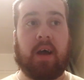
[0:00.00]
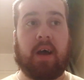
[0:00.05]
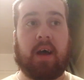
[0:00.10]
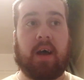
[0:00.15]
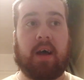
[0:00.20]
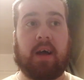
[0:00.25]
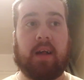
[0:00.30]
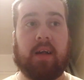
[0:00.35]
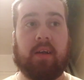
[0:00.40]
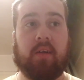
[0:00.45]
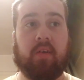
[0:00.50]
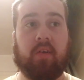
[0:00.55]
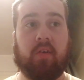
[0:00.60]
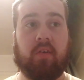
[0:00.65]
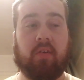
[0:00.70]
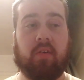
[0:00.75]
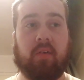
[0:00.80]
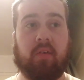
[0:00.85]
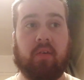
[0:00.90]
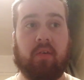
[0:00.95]
and just
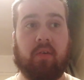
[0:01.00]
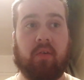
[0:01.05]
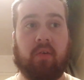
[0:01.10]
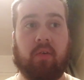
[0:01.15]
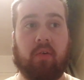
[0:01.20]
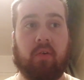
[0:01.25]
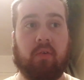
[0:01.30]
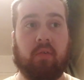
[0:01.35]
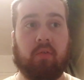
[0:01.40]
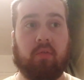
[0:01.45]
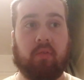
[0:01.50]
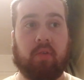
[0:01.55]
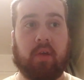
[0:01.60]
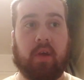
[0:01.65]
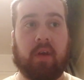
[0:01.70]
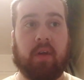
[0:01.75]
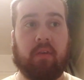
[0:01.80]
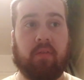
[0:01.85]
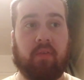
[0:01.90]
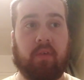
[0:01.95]
not
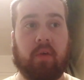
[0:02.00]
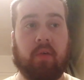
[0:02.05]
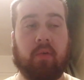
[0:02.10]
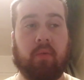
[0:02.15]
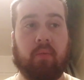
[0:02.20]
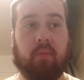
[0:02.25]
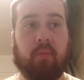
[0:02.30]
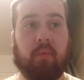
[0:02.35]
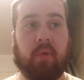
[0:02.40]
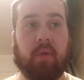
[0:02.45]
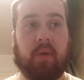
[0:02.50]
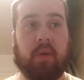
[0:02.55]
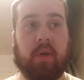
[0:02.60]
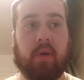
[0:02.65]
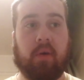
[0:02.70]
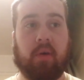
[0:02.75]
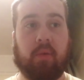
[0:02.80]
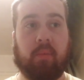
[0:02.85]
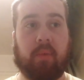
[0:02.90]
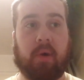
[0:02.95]
take the food
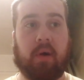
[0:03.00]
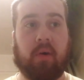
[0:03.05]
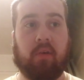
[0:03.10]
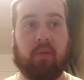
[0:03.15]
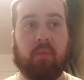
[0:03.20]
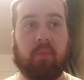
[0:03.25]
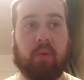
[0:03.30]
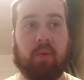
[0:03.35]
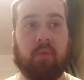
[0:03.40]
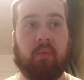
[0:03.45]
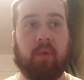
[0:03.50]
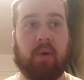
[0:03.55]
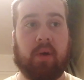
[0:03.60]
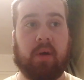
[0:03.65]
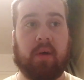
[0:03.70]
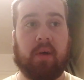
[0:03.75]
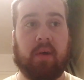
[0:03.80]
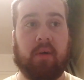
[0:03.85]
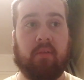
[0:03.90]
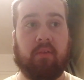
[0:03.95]
until the bell's been
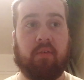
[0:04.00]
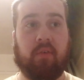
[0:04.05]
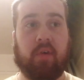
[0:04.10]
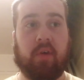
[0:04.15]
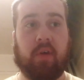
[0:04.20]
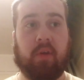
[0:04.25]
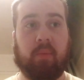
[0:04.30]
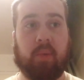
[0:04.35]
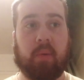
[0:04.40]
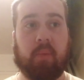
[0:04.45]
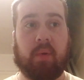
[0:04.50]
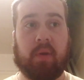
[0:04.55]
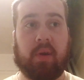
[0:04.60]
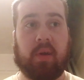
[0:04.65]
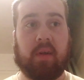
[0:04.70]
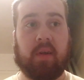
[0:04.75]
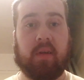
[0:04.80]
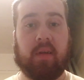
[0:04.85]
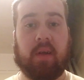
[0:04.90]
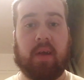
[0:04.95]
rung for it to be ready
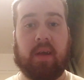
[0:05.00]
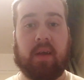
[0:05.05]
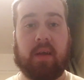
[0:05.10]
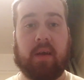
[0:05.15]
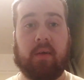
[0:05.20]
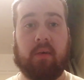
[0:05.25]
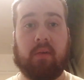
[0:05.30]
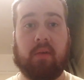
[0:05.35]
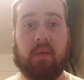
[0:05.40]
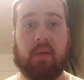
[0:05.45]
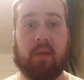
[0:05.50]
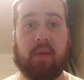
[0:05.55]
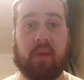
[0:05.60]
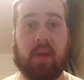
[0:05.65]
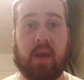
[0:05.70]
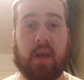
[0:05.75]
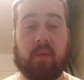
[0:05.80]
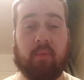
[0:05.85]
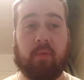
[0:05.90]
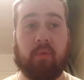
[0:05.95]
to take up to the
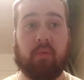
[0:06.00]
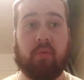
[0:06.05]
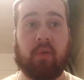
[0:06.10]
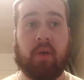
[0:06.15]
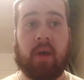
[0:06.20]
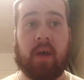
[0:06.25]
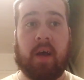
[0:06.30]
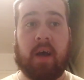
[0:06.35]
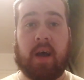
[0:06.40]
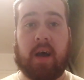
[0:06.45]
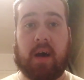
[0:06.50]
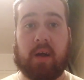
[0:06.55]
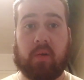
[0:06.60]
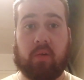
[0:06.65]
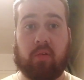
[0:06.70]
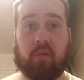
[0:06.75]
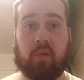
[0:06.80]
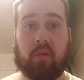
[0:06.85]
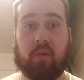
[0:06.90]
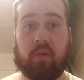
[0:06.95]
tables, and
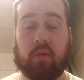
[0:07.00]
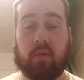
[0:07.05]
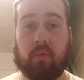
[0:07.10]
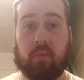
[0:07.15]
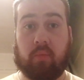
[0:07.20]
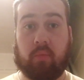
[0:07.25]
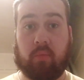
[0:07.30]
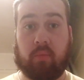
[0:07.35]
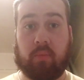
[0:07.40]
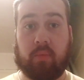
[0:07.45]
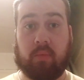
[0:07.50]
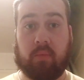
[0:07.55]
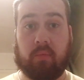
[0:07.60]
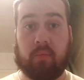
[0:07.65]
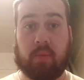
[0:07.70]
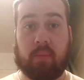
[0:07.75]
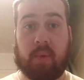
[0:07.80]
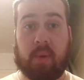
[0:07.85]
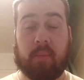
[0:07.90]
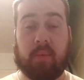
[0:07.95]
also to
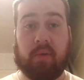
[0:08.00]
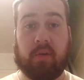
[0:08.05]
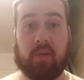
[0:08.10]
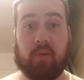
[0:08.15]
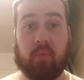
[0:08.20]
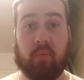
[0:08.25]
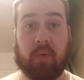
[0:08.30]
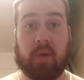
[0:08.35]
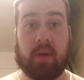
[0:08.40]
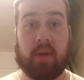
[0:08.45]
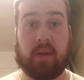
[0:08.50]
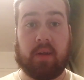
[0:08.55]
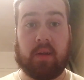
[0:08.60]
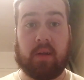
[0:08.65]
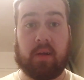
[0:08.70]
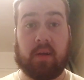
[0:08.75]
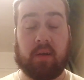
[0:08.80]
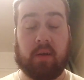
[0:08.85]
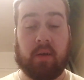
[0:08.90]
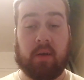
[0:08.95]
remember to read
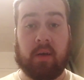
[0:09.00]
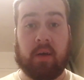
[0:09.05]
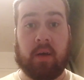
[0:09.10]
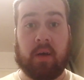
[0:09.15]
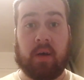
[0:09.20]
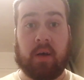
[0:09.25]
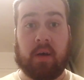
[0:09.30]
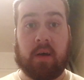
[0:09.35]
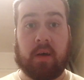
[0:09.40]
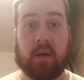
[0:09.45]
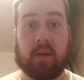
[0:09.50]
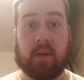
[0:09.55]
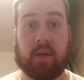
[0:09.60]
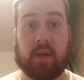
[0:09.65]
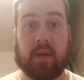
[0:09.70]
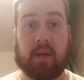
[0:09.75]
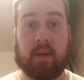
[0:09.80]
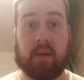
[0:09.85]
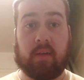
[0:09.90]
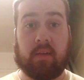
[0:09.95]
the
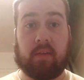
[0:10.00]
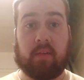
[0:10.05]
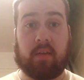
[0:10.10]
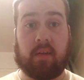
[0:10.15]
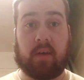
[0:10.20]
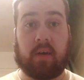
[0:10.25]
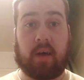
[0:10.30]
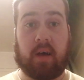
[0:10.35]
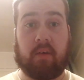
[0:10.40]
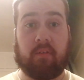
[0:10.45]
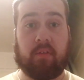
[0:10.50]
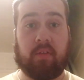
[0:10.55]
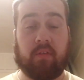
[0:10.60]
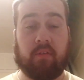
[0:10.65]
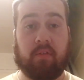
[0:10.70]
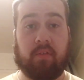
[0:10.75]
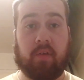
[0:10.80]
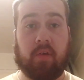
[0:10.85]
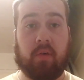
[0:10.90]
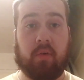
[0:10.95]
tickets that have the
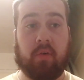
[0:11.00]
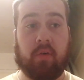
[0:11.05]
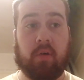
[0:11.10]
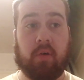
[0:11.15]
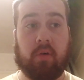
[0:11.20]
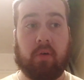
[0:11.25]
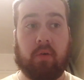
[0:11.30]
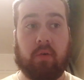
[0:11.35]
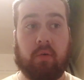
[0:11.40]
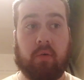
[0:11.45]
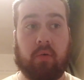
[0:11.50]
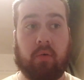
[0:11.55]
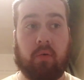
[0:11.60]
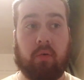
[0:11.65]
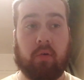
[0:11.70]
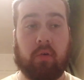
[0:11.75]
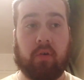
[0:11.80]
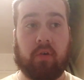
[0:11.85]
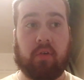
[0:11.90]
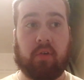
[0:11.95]
food
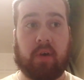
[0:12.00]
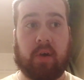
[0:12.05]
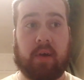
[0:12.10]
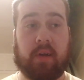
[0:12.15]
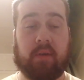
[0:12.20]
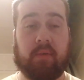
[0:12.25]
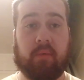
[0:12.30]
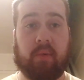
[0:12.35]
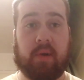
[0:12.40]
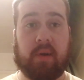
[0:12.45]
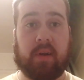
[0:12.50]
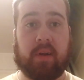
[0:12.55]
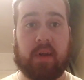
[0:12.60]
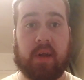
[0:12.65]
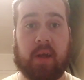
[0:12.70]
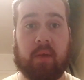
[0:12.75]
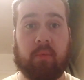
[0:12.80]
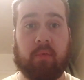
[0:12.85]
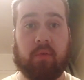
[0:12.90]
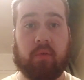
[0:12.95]
orders and where the
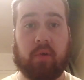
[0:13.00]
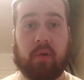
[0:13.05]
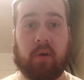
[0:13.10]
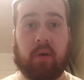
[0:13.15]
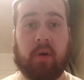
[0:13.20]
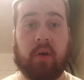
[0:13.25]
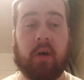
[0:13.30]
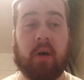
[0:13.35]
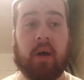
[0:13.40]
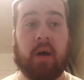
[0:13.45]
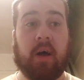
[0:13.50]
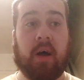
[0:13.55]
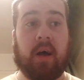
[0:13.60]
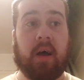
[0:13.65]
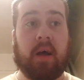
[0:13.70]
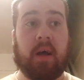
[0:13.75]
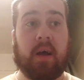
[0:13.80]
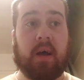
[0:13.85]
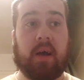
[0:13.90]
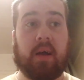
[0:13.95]
tables
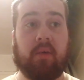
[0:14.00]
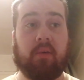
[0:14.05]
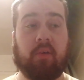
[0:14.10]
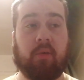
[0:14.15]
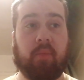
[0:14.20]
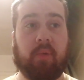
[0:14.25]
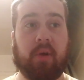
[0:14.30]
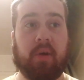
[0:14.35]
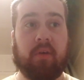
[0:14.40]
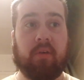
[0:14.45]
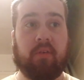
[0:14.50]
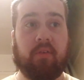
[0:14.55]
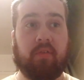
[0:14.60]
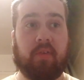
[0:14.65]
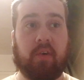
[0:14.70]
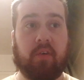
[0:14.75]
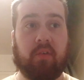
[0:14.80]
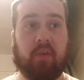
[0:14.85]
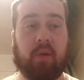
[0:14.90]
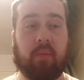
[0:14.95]
are. It was a bit
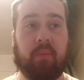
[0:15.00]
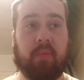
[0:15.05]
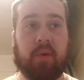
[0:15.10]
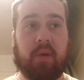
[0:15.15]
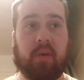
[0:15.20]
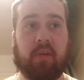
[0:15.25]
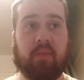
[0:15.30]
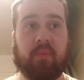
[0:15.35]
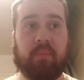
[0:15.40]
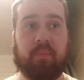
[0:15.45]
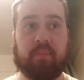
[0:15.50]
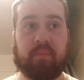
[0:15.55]
frustrating because